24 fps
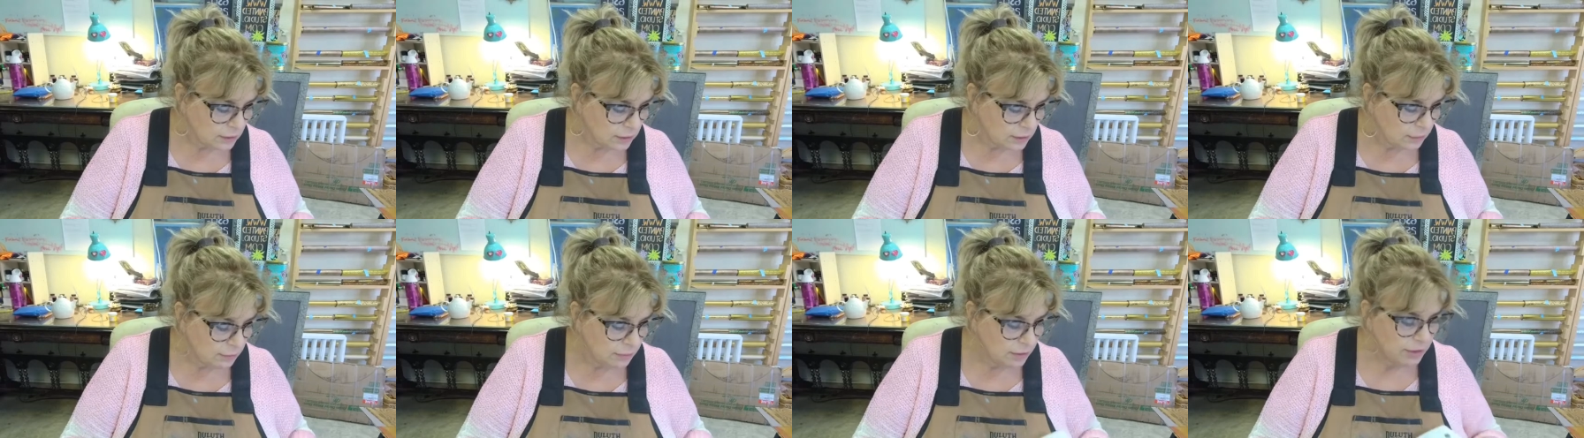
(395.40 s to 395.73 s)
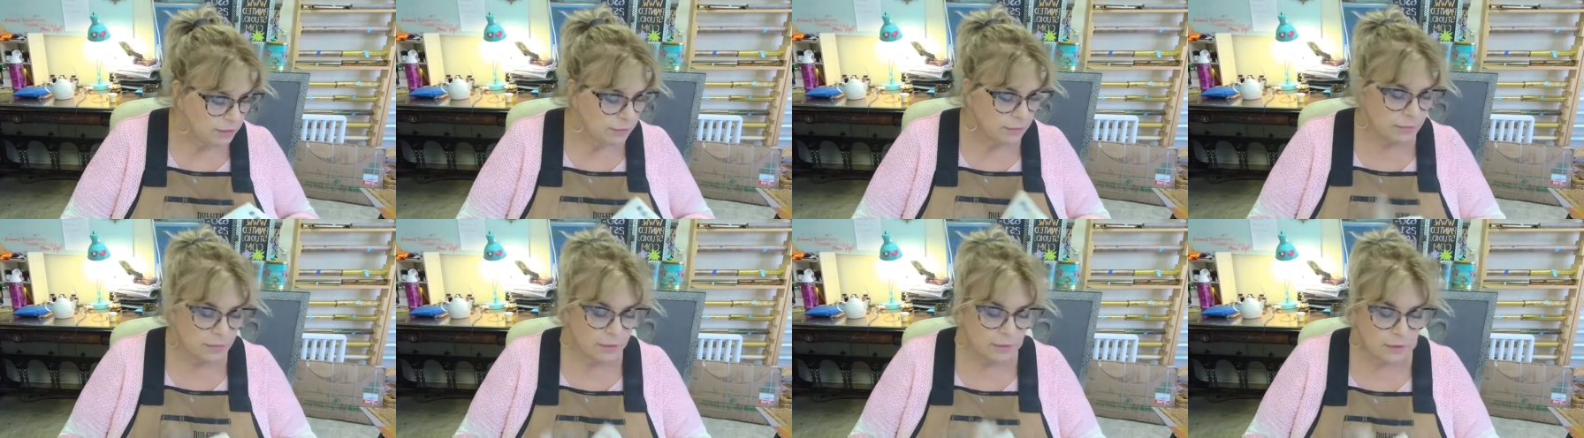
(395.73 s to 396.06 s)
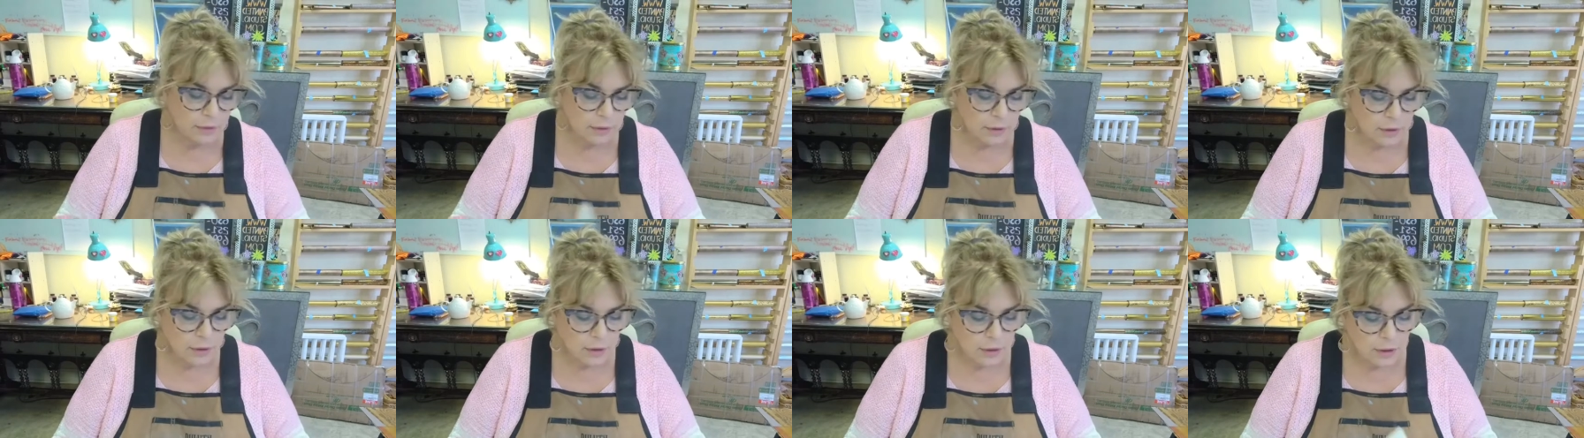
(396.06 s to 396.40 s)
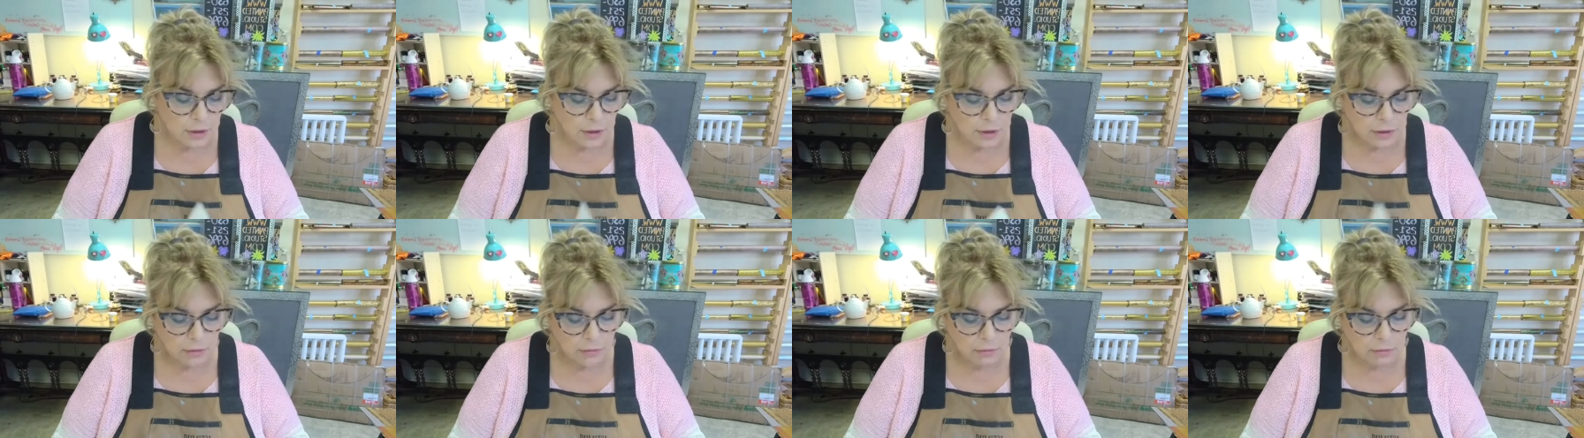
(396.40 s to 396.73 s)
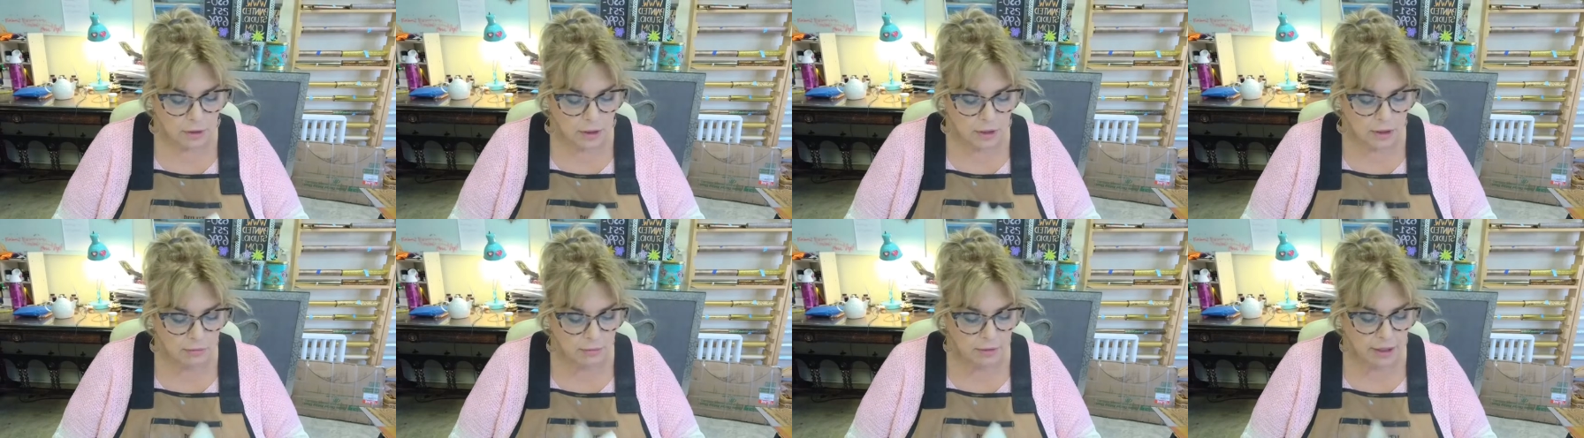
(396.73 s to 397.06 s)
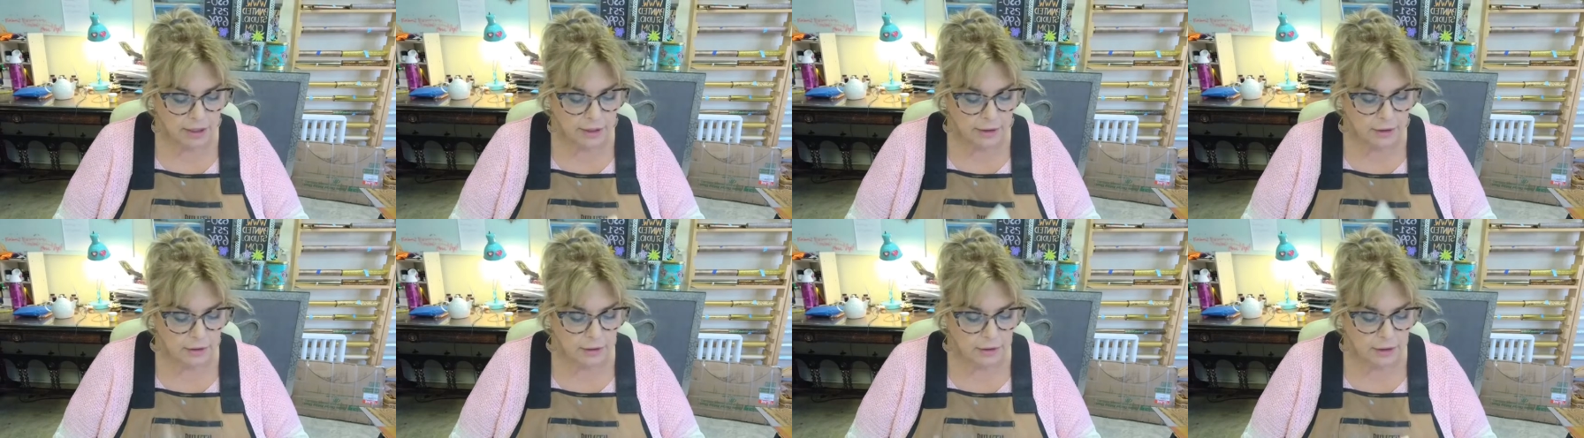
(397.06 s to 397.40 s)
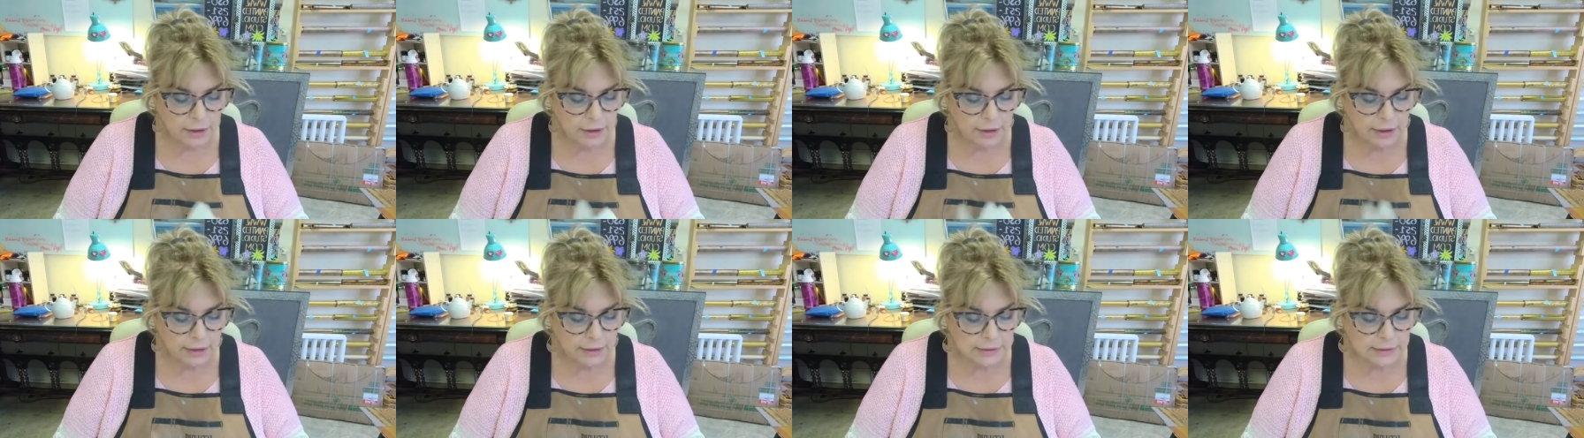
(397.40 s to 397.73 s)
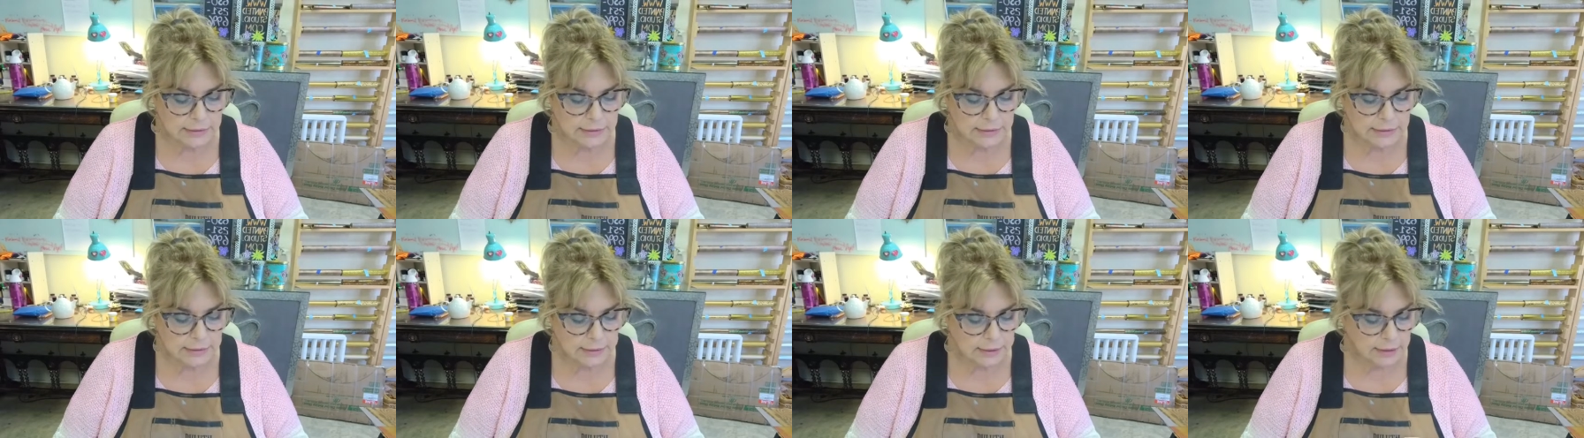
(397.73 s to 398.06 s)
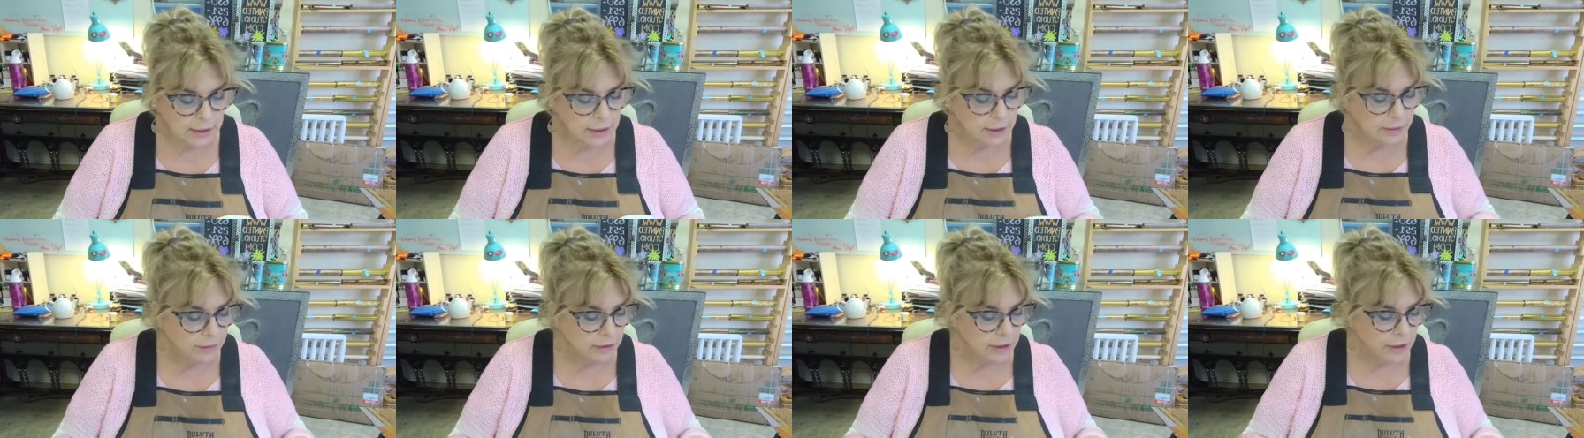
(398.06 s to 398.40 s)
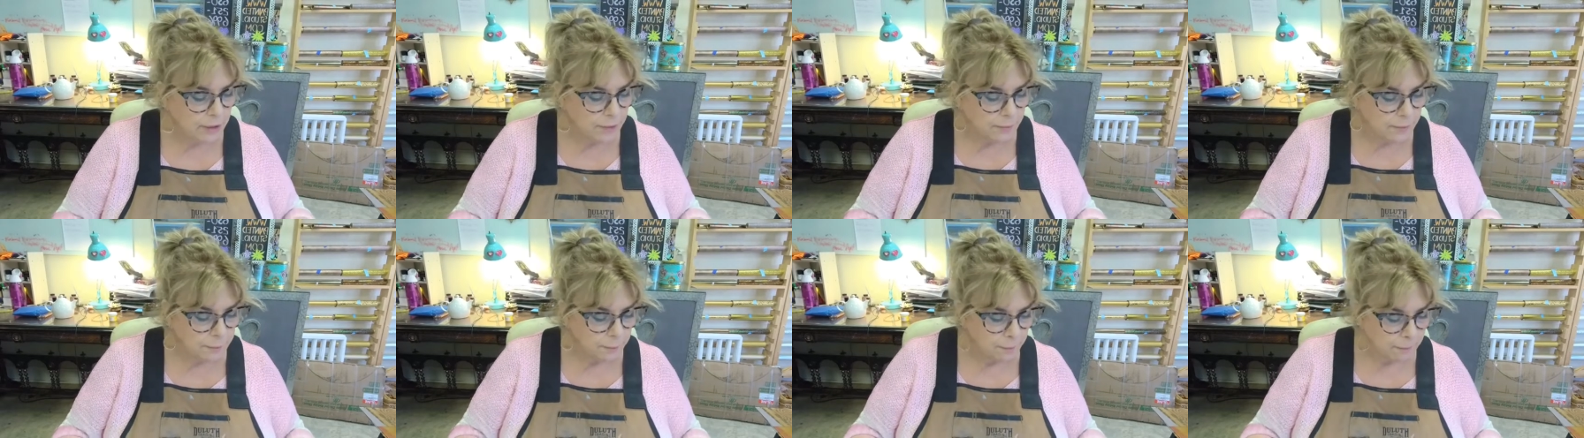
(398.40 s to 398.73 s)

Come on. Where are my acrylics? Here we go.